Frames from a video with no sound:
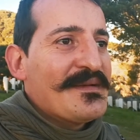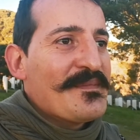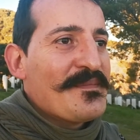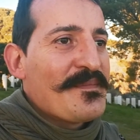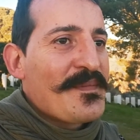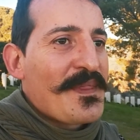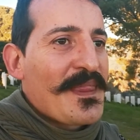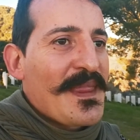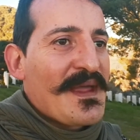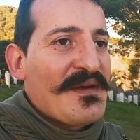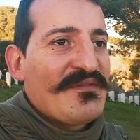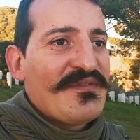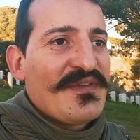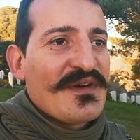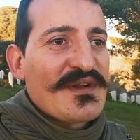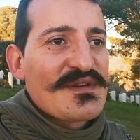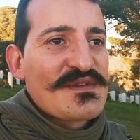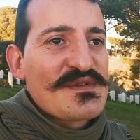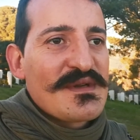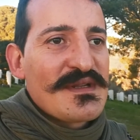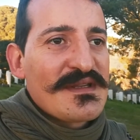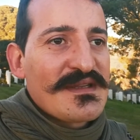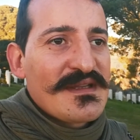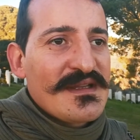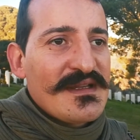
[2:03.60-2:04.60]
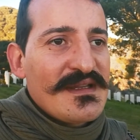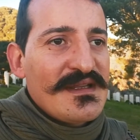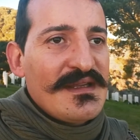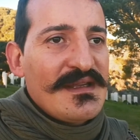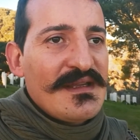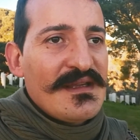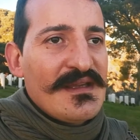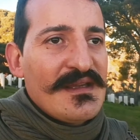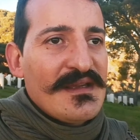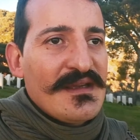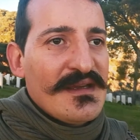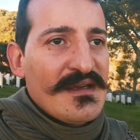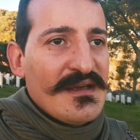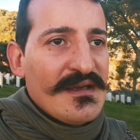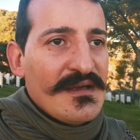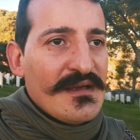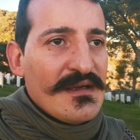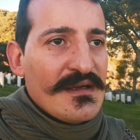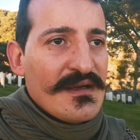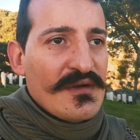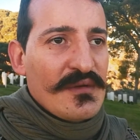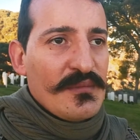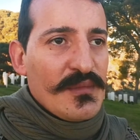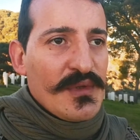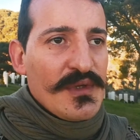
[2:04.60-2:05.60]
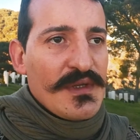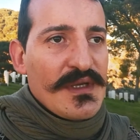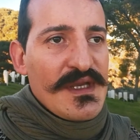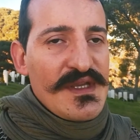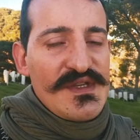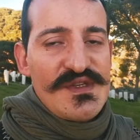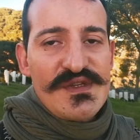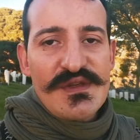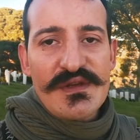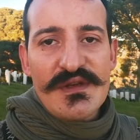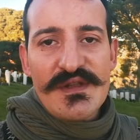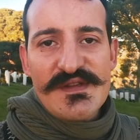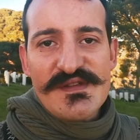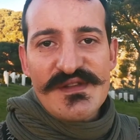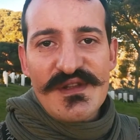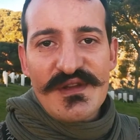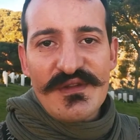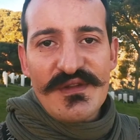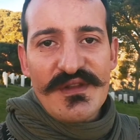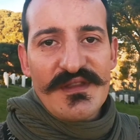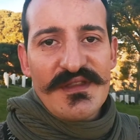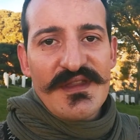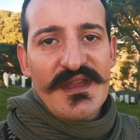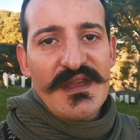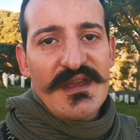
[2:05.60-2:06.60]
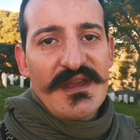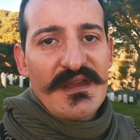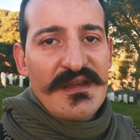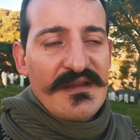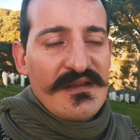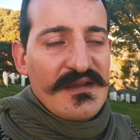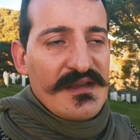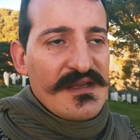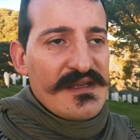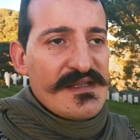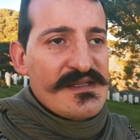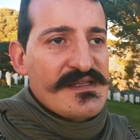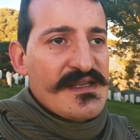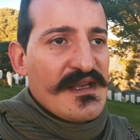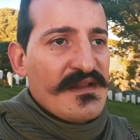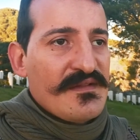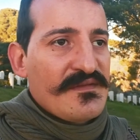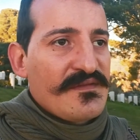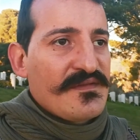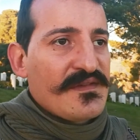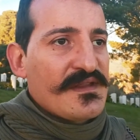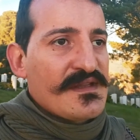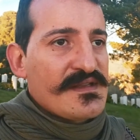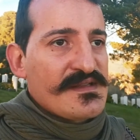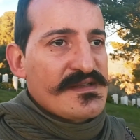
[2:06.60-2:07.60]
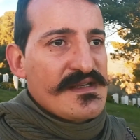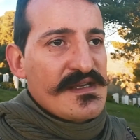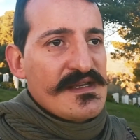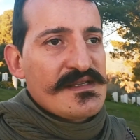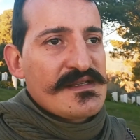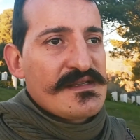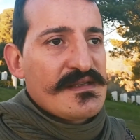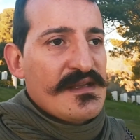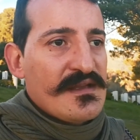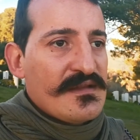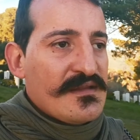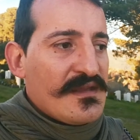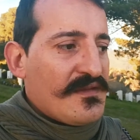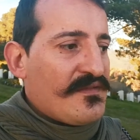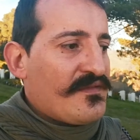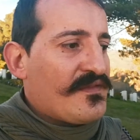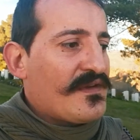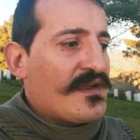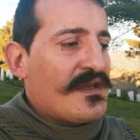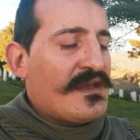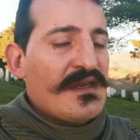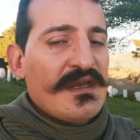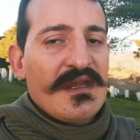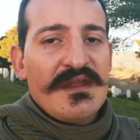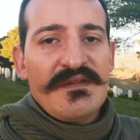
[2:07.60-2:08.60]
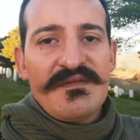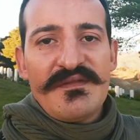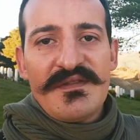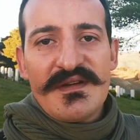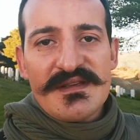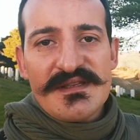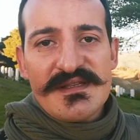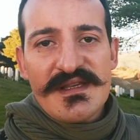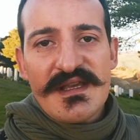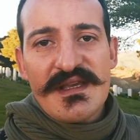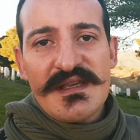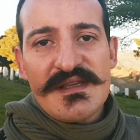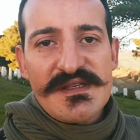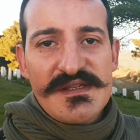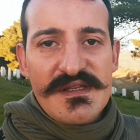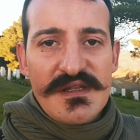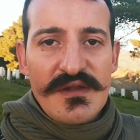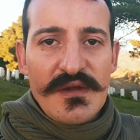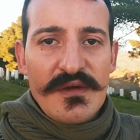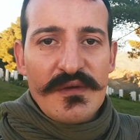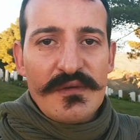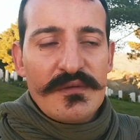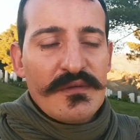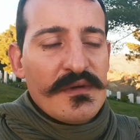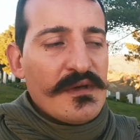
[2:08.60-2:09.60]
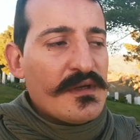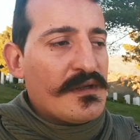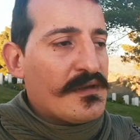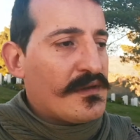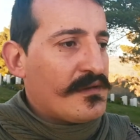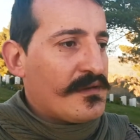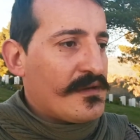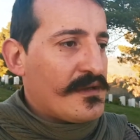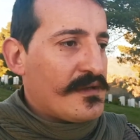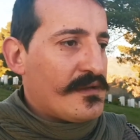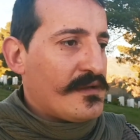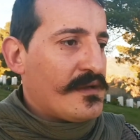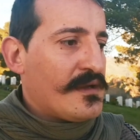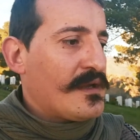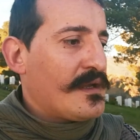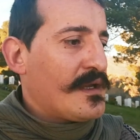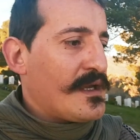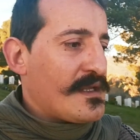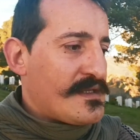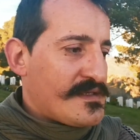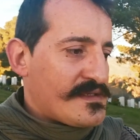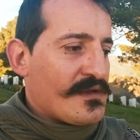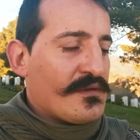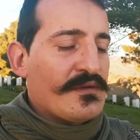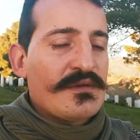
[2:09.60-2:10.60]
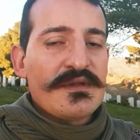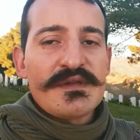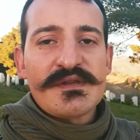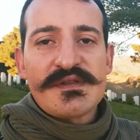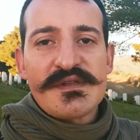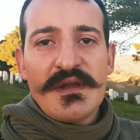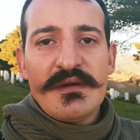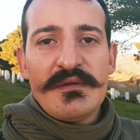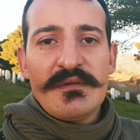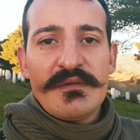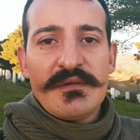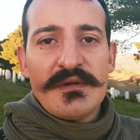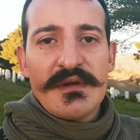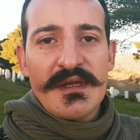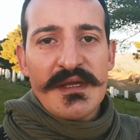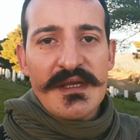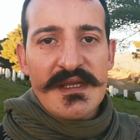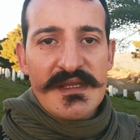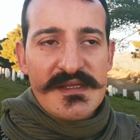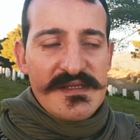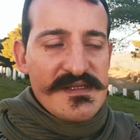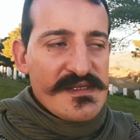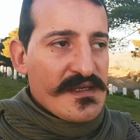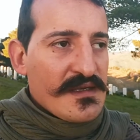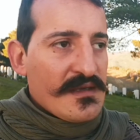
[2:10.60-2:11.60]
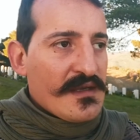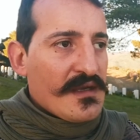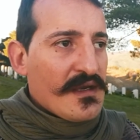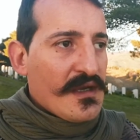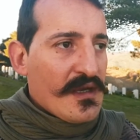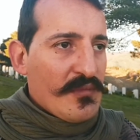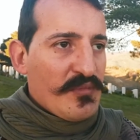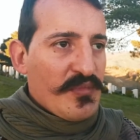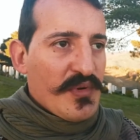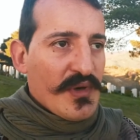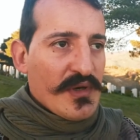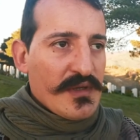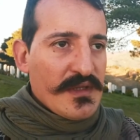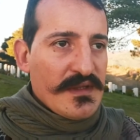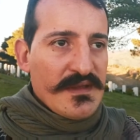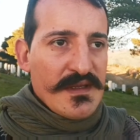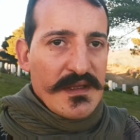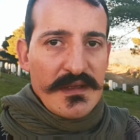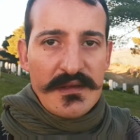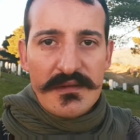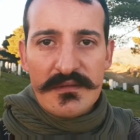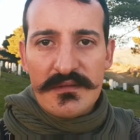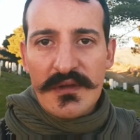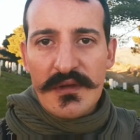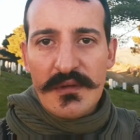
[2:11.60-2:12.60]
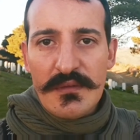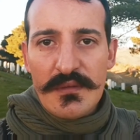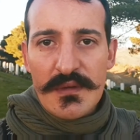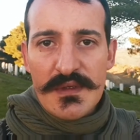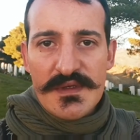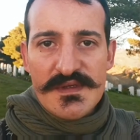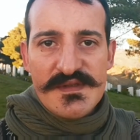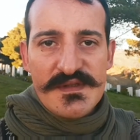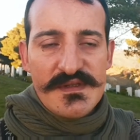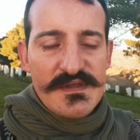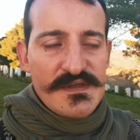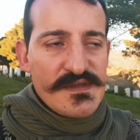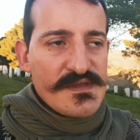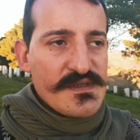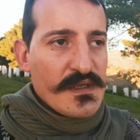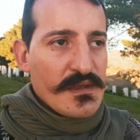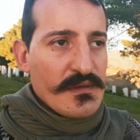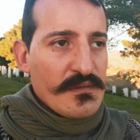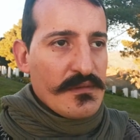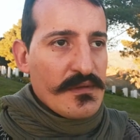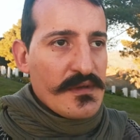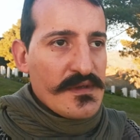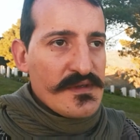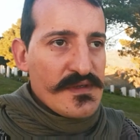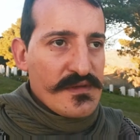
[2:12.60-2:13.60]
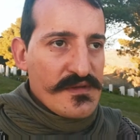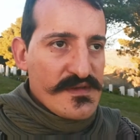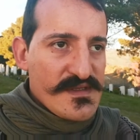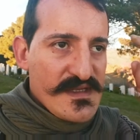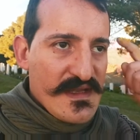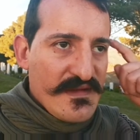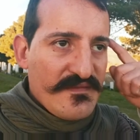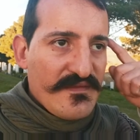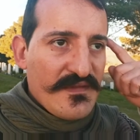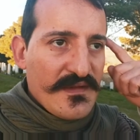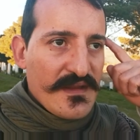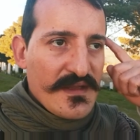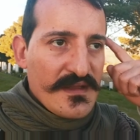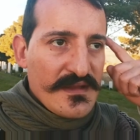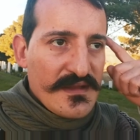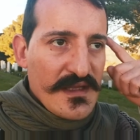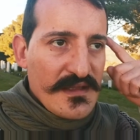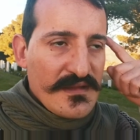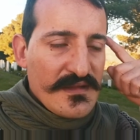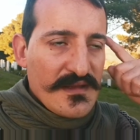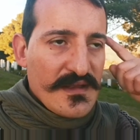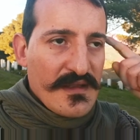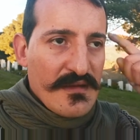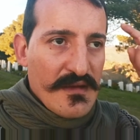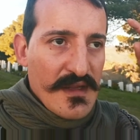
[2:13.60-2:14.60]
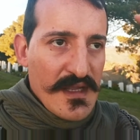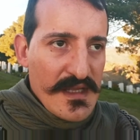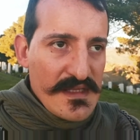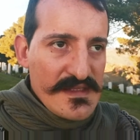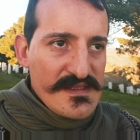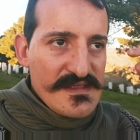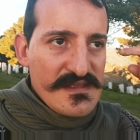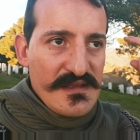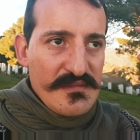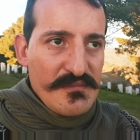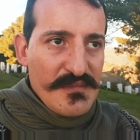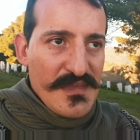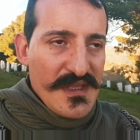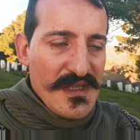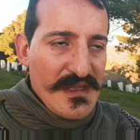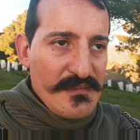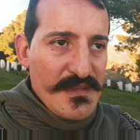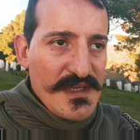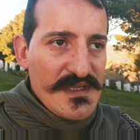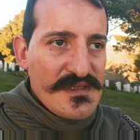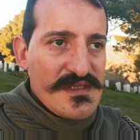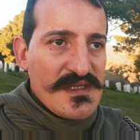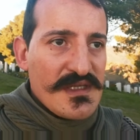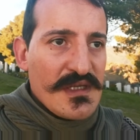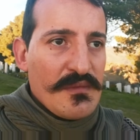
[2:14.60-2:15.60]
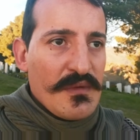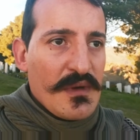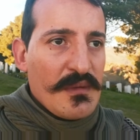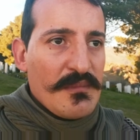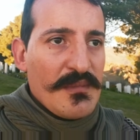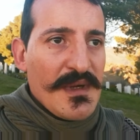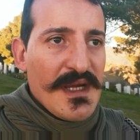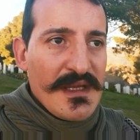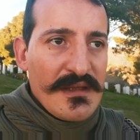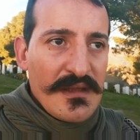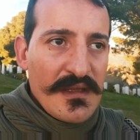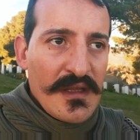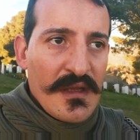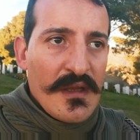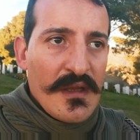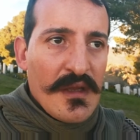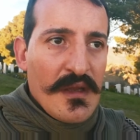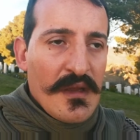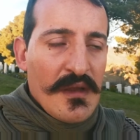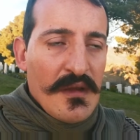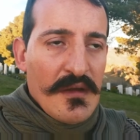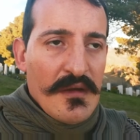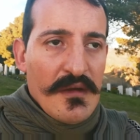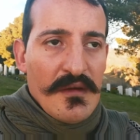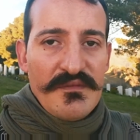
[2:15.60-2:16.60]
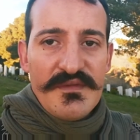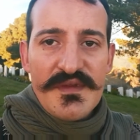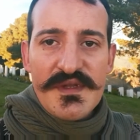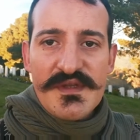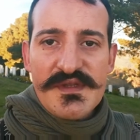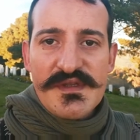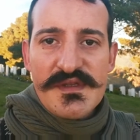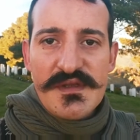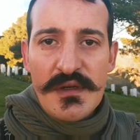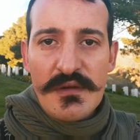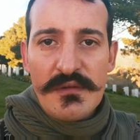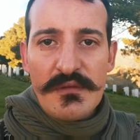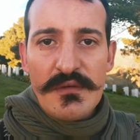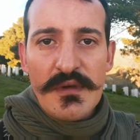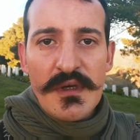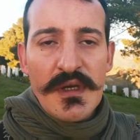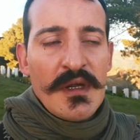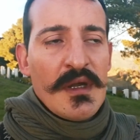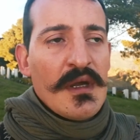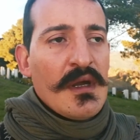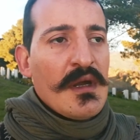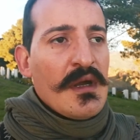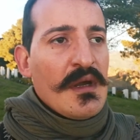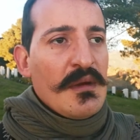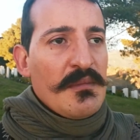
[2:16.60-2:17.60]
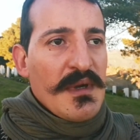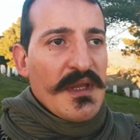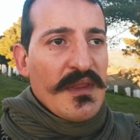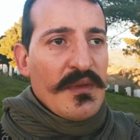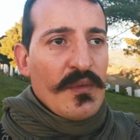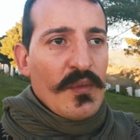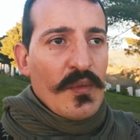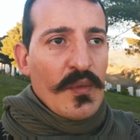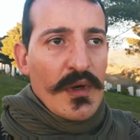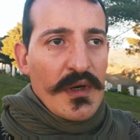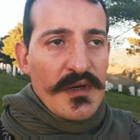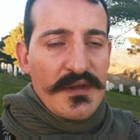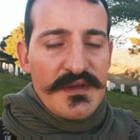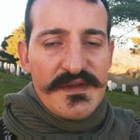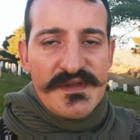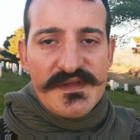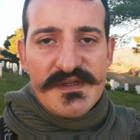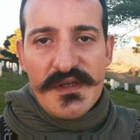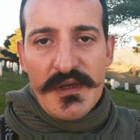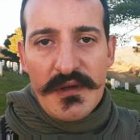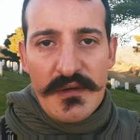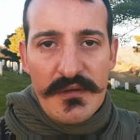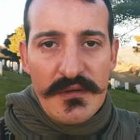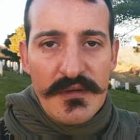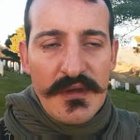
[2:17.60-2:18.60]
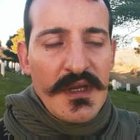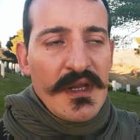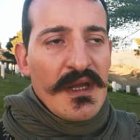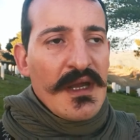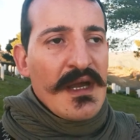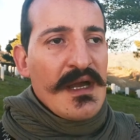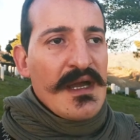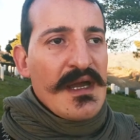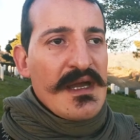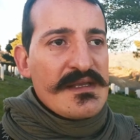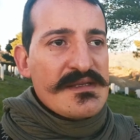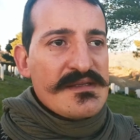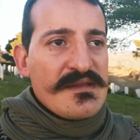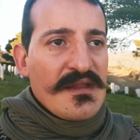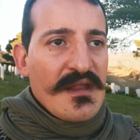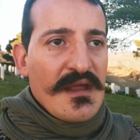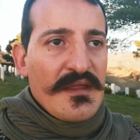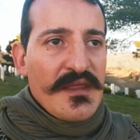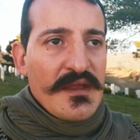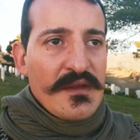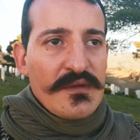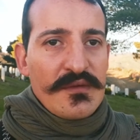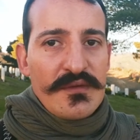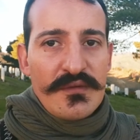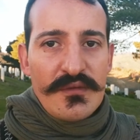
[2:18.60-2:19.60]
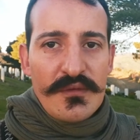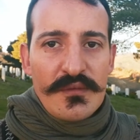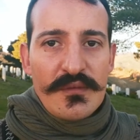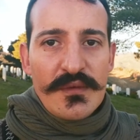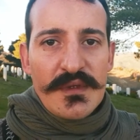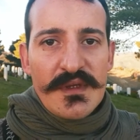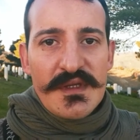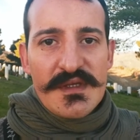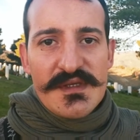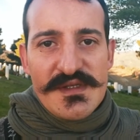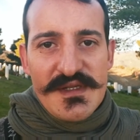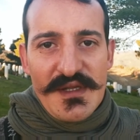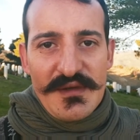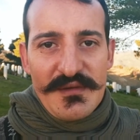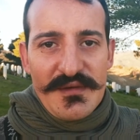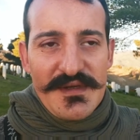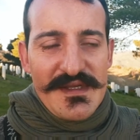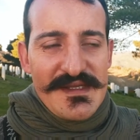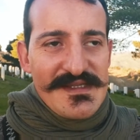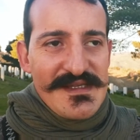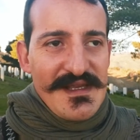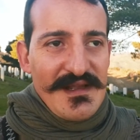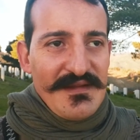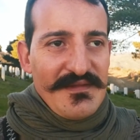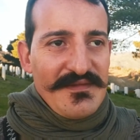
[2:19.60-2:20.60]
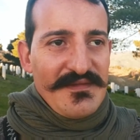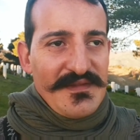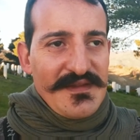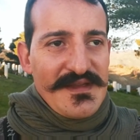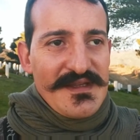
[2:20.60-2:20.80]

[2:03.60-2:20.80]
unfortunately communication is not a thing itself, in the sense that if I say stone, it's not the stone, it's a pointing towards the stone, so something that creates the image in our mind of the stone, but the word stone has nothing to do with the stone itself.